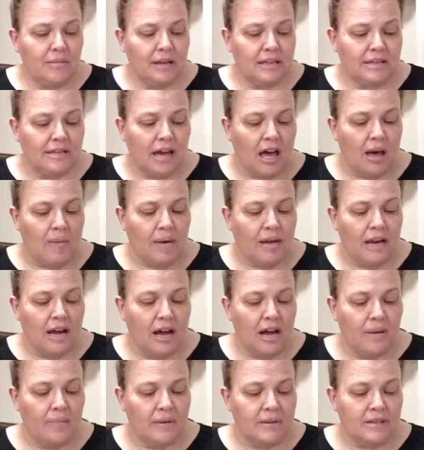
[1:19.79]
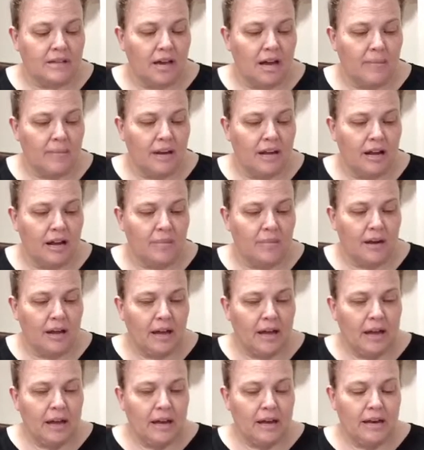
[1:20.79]
It's coming up. It's coming up.
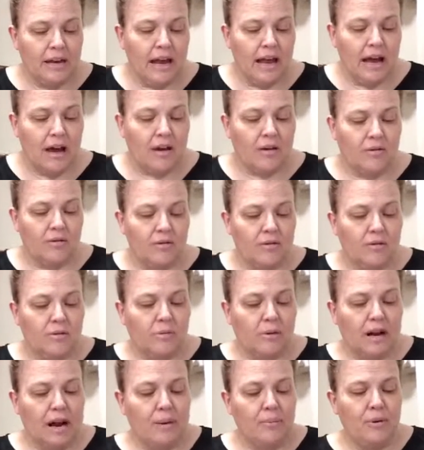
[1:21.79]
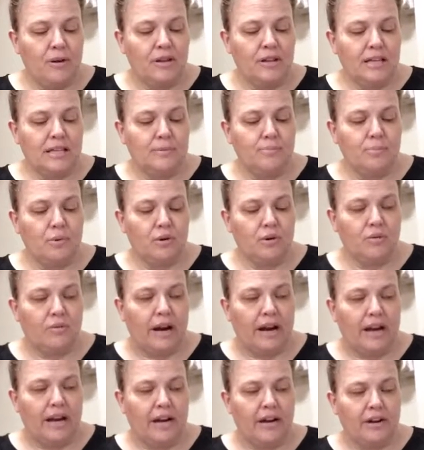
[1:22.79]
Now, when I put this book
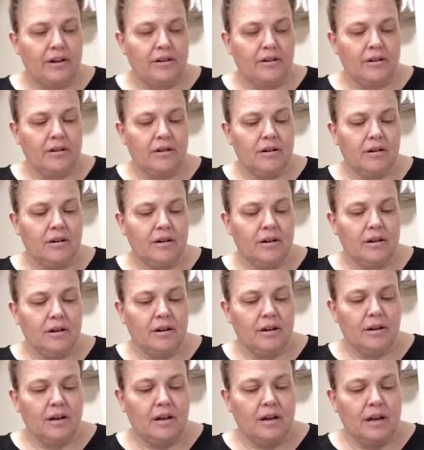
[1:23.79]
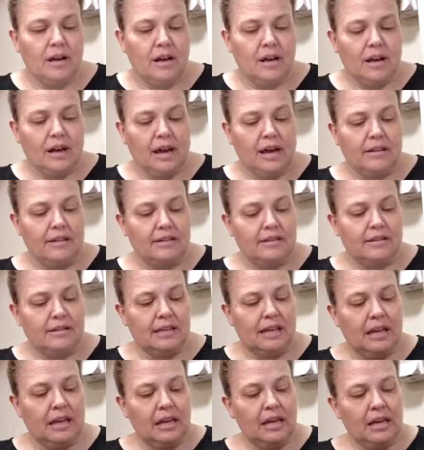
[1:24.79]
right here, and the
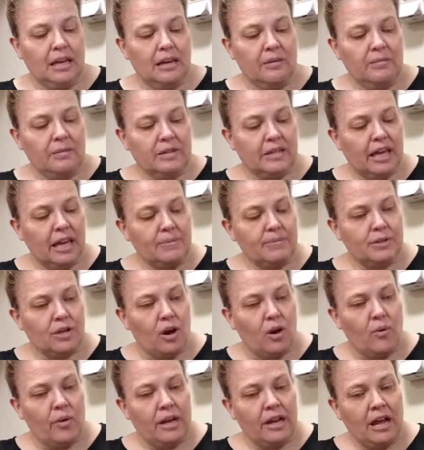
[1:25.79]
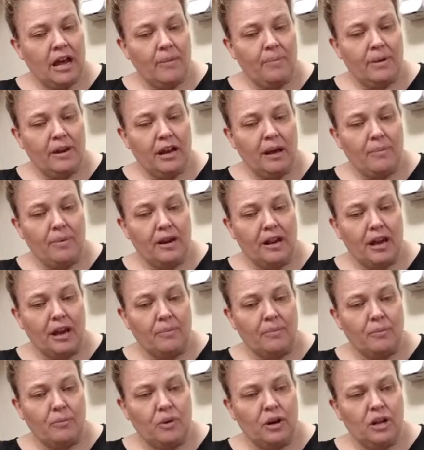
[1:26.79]
steam keeps going up and up and
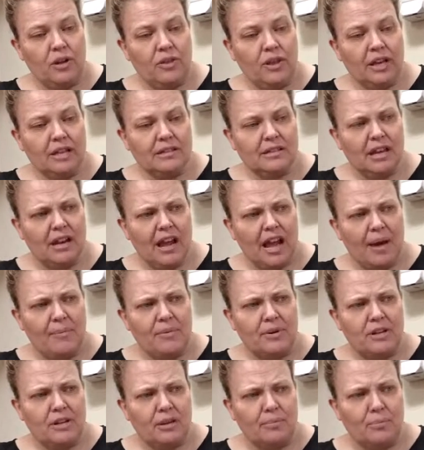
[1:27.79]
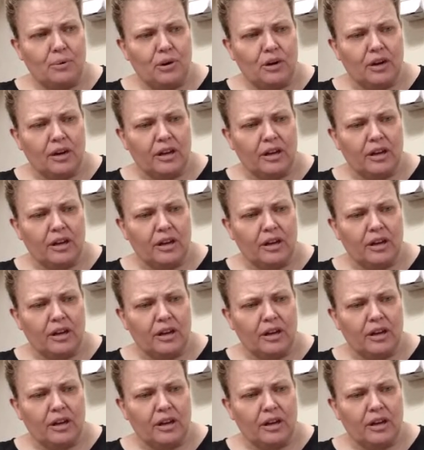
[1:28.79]
up, what do you think is going to happen to the book?